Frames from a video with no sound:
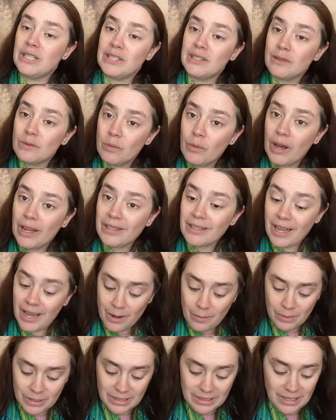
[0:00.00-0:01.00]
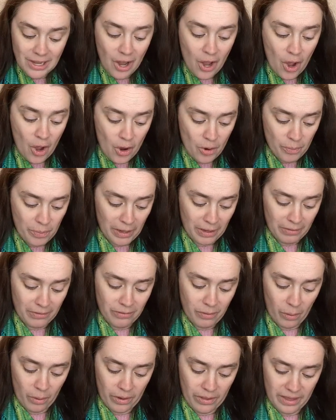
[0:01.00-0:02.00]
is what I was hoping
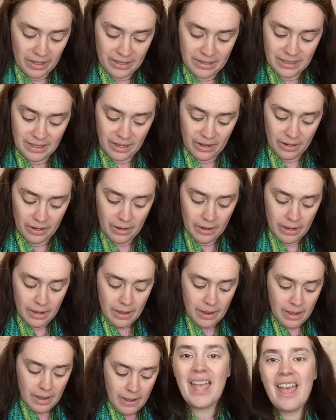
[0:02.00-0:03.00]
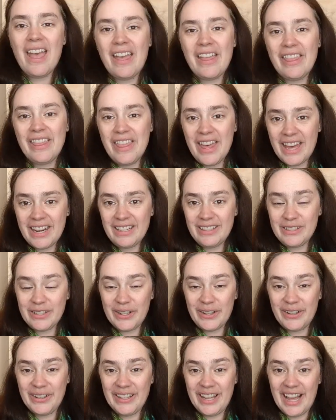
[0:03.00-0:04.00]
for this year. That is
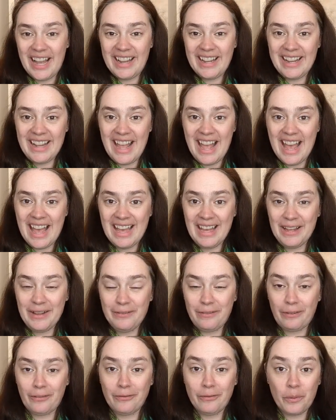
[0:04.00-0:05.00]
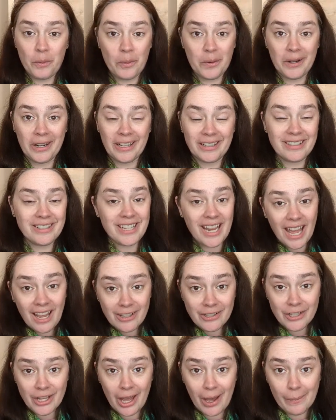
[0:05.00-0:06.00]
all I have for
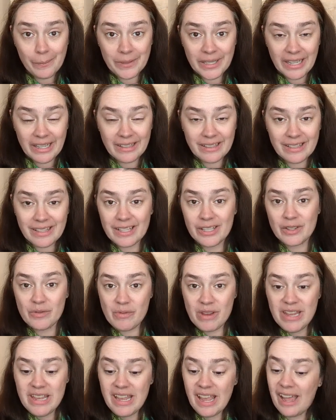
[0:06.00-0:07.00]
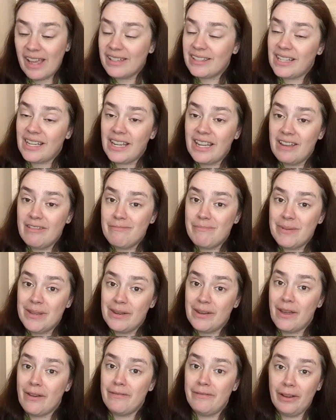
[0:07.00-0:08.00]
stash updates this week, as I have
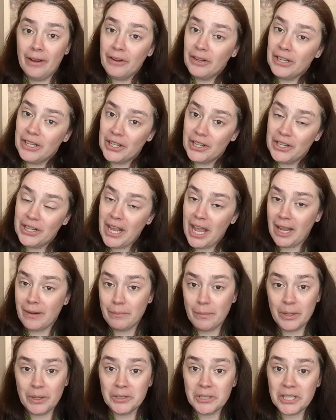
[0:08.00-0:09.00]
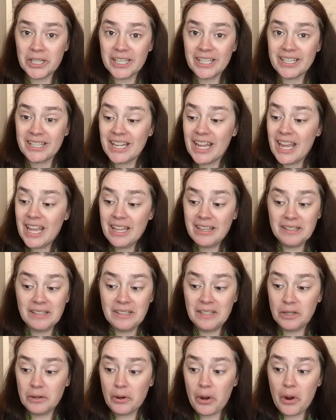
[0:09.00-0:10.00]
been very good and purchased
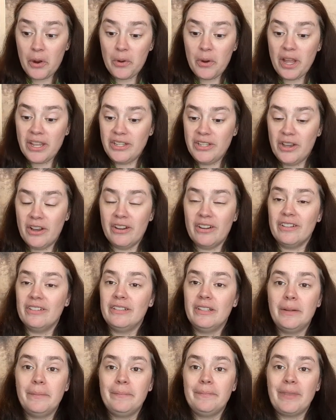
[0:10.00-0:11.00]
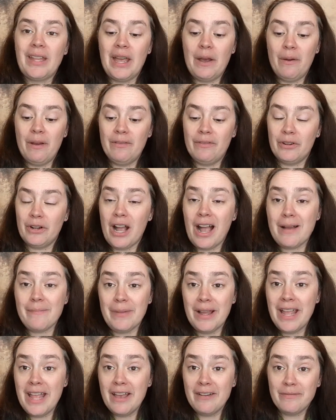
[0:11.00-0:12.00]
0 yarn. However, I
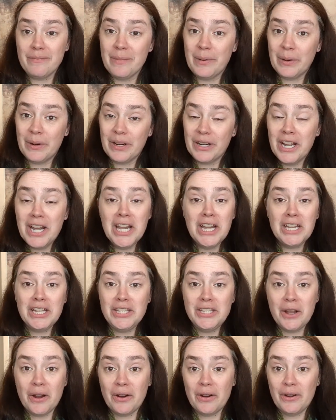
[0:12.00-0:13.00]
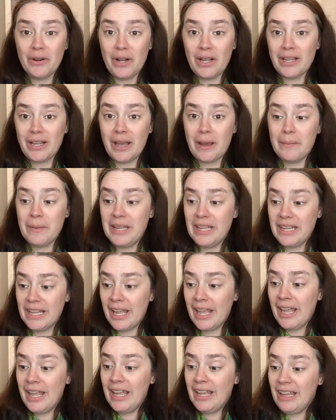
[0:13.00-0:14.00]
may have more yarn coming
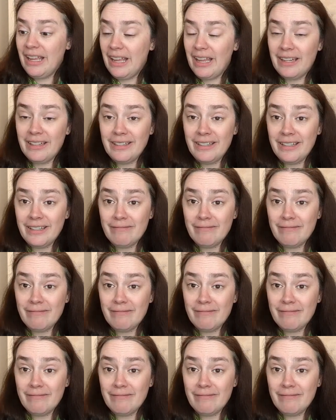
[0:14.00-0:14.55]
in